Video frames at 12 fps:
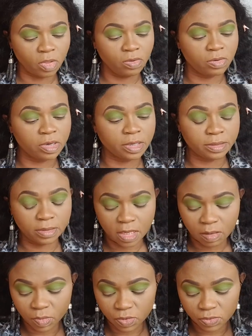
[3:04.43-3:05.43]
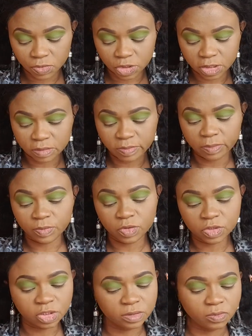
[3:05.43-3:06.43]
All right, I'm not gonna change my
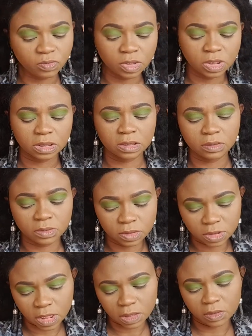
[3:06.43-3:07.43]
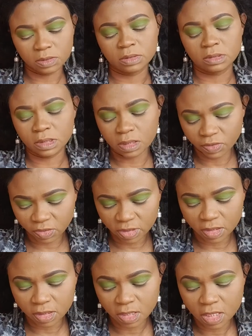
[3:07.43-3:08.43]
brush. We're just gonna try and do
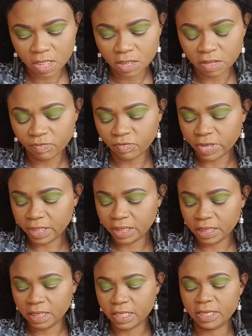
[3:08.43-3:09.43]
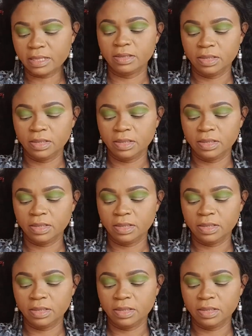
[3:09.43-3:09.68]
something different in there.